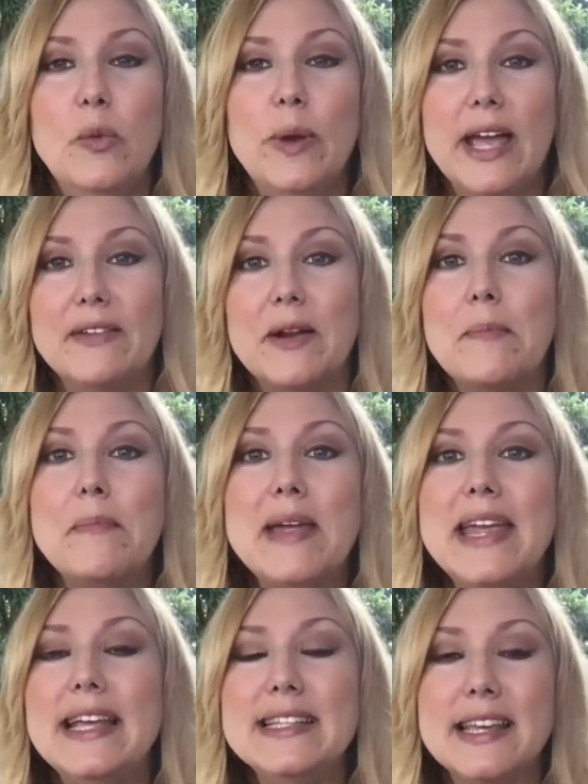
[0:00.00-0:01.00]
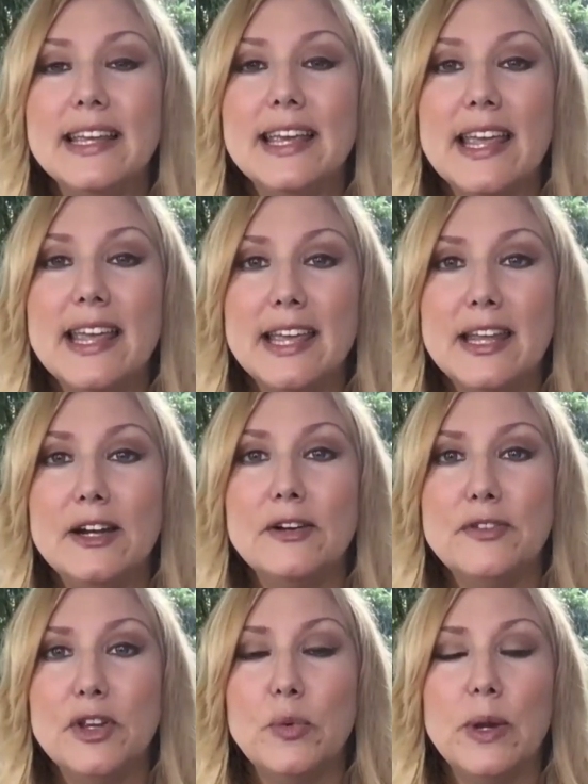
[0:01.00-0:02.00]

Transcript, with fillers: We have an amazing interview.